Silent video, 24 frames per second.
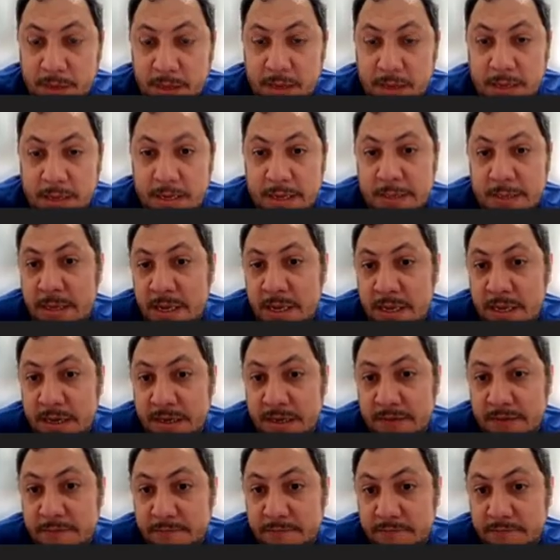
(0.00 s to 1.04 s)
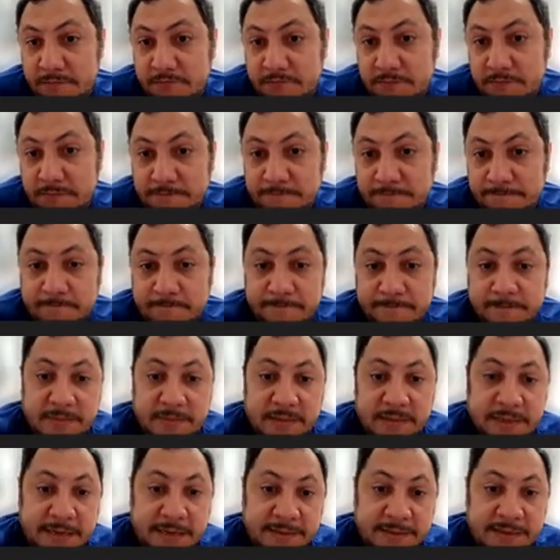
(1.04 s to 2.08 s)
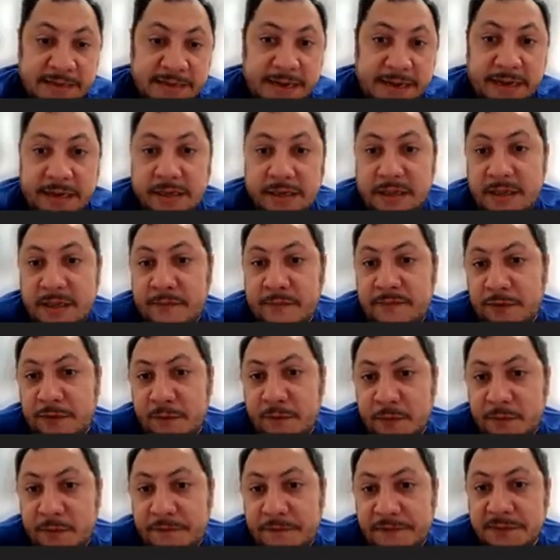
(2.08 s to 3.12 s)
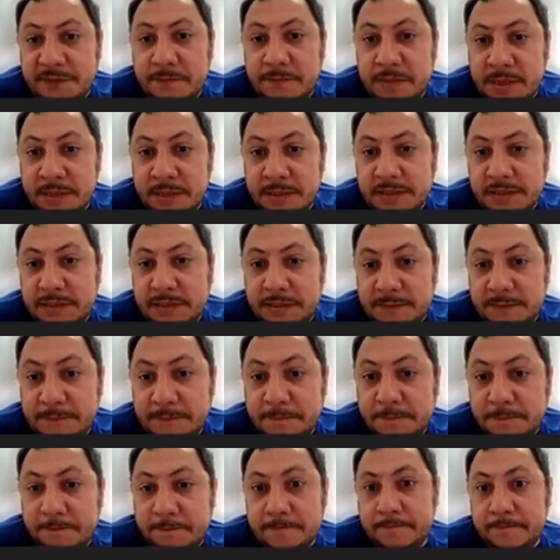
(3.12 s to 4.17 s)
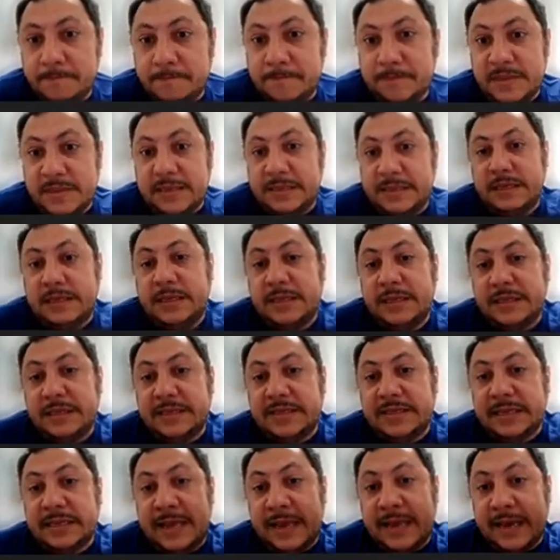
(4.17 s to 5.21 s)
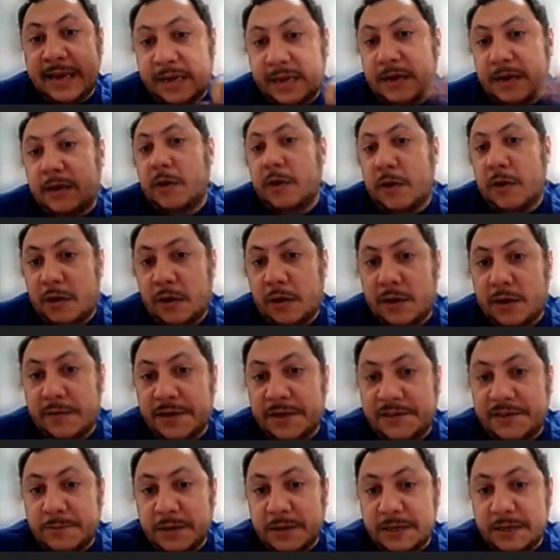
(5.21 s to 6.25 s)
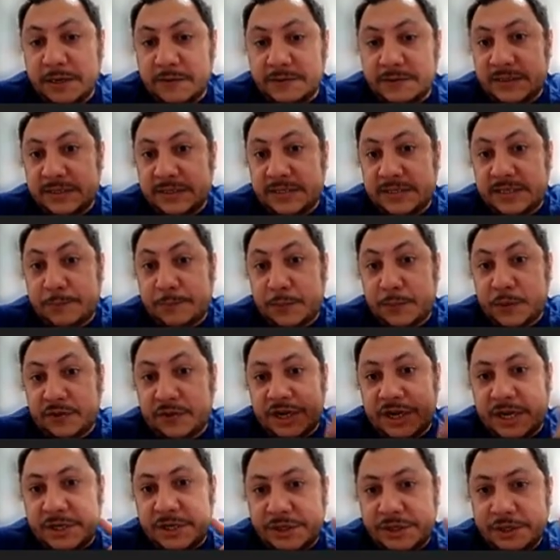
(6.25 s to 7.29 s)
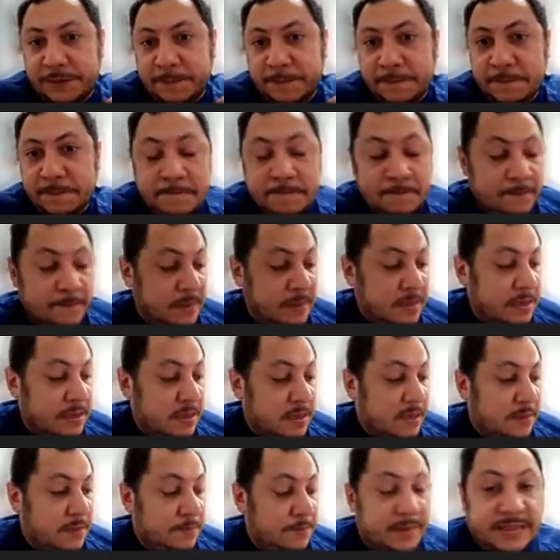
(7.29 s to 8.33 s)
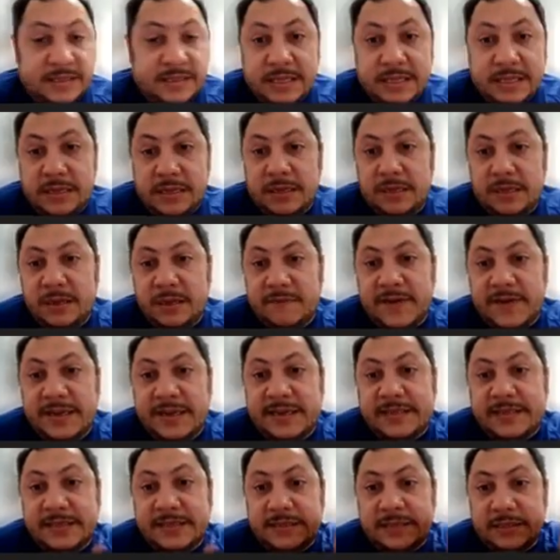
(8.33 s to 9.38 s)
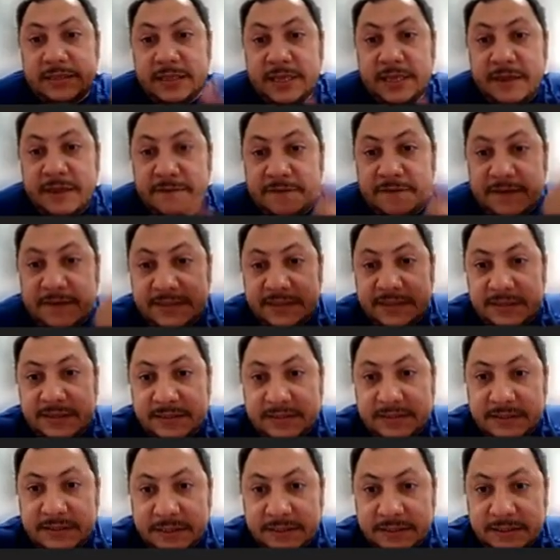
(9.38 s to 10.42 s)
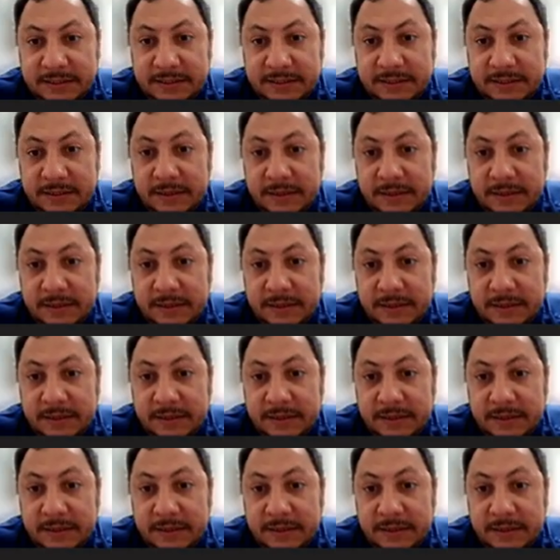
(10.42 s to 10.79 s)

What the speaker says: And here, analytic diffeomorphism means that it is analytic always because it's a projection, but the inverse exists